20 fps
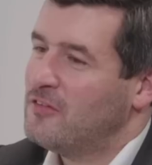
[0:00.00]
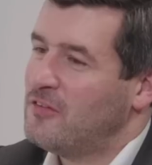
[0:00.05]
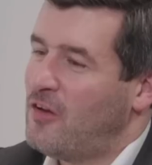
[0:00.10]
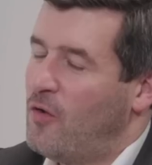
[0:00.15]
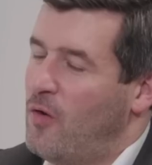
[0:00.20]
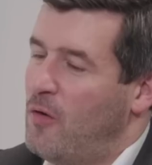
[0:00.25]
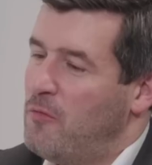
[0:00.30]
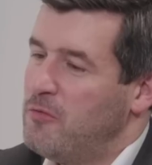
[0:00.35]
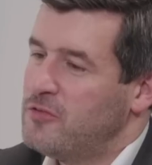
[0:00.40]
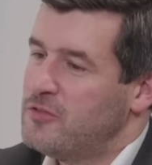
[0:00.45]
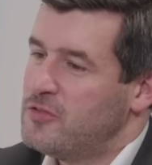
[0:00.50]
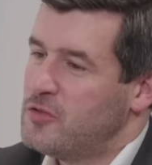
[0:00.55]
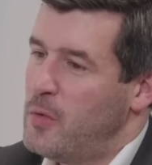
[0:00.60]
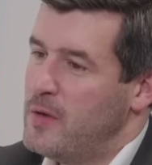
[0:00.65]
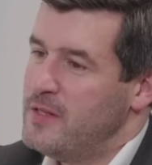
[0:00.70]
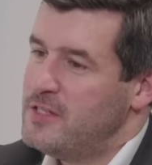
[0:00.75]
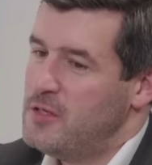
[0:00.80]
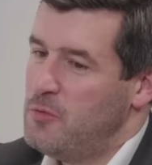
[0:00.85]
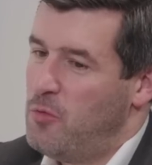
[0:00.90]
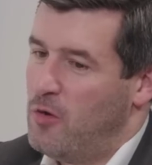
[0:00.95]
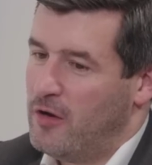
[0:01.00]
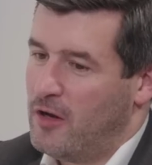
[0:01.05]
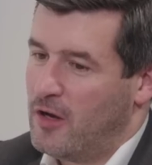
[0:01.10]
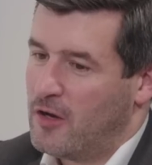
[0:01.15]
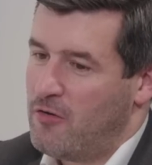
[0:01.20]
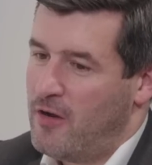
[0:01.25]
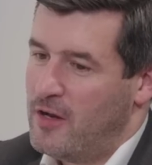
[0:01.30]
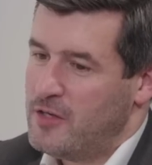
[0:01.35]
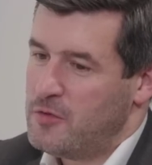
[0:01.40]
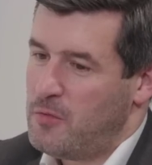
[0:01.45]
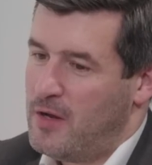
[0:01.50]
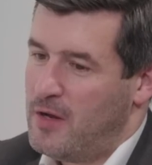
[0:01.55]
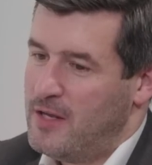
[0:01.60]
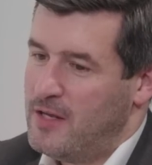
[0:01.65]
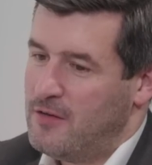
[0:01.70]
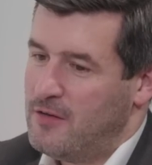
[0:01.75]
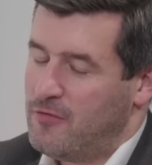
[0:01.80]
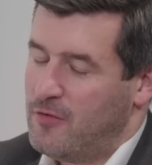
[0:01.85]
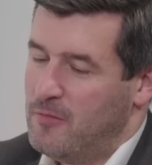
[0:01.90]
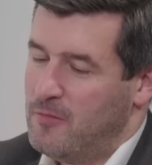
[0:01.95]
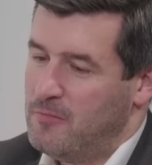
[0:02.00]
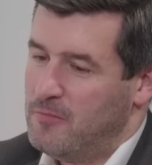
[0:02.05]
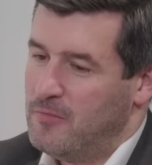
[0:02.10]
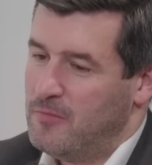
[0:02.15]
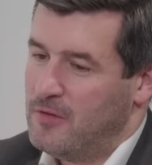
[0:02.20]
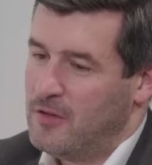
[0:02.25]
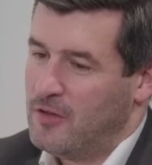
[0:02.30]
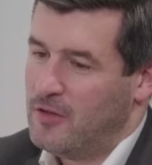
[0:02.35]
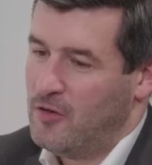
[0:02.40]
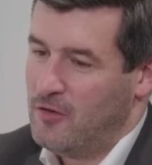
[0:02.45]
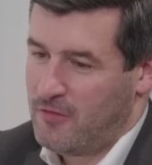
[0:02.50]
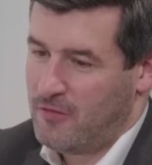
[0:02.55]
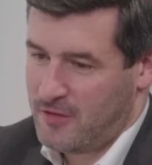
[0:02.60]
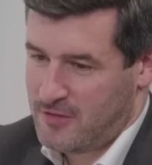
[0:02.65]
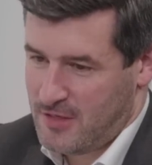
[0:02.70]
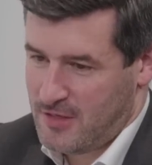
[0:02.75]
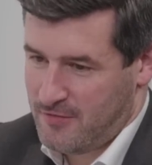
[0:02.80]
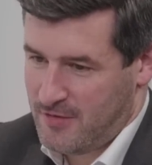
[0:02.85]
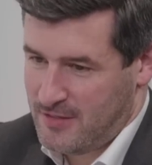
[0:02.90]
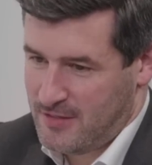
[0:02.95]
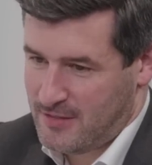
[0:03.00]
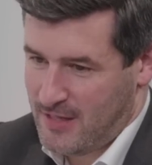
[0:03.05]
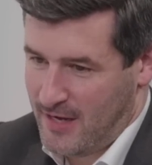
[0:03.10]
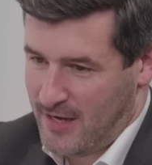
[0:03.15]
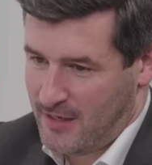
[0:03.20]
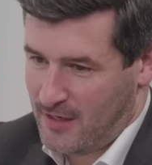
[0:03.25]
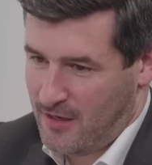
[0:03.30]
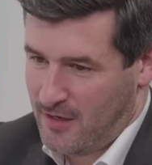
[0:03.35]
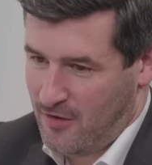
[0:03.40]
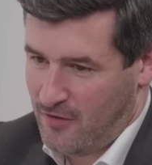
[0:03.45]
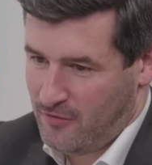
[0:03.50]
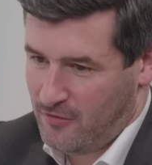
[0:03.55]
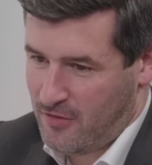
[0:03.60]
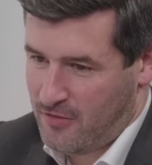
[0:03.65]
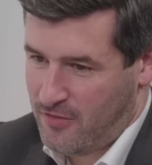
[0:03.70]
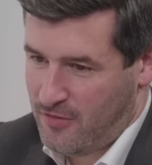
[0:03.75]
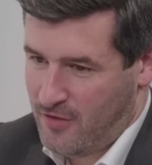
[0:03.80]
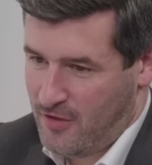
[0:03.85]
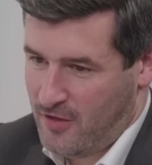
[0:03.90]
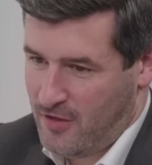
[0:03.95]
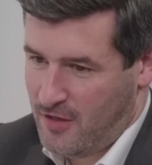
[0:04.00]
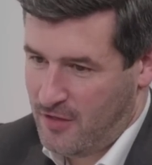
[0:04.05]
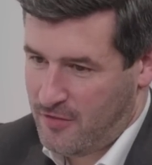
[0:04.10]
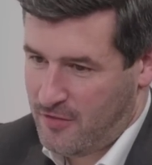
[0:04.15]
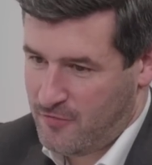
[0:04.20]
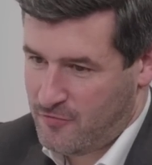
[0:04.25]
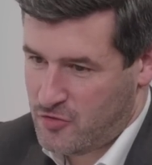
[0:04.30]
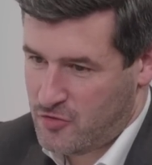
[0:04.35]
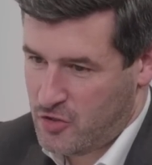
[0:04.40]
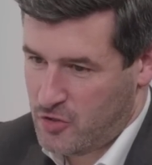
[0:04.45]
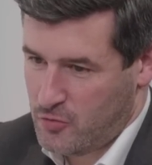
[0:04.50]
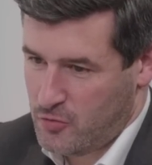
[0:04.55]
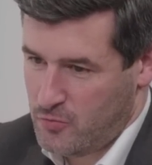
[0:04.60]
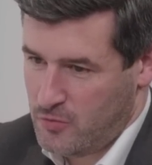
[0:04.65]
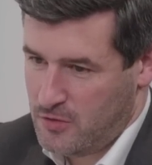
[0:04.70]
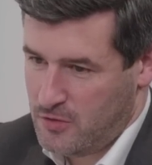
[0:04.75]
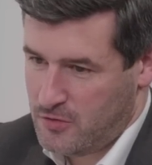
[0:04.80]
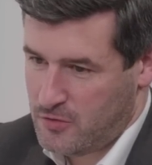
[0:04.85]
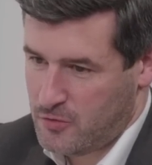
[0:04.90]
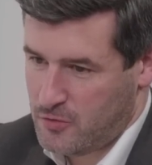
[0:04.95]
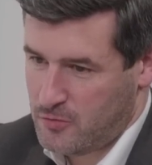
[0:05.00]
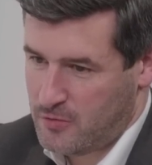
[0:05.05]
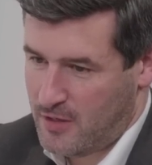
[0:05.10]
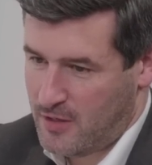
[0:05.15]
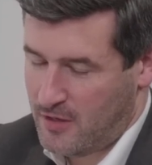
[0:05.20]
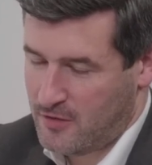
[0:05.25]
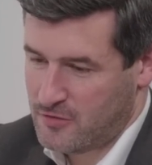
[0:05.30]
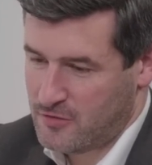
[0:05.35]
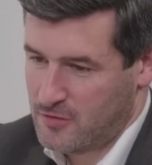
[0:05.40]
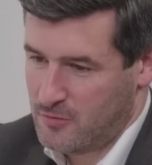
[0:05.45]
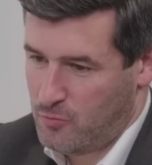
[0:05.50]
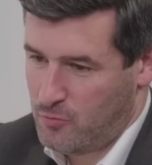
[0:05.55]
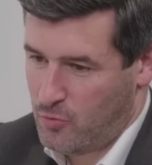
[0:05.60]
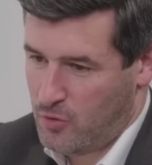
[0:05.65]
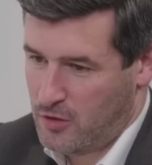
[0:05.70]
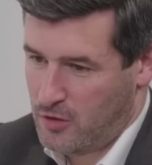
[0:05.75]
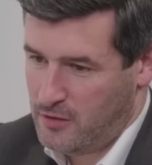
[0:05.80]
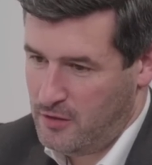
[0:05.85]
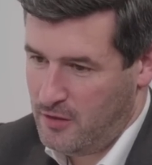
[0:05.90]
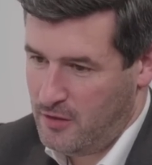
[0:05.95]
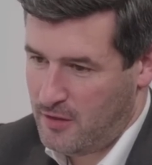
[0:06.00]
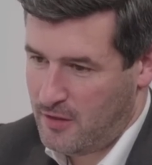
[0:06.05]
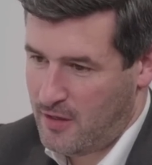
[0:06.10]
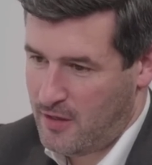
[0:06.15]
So I was 21. I graduated from University of East Anglia on the 30th of June 2001,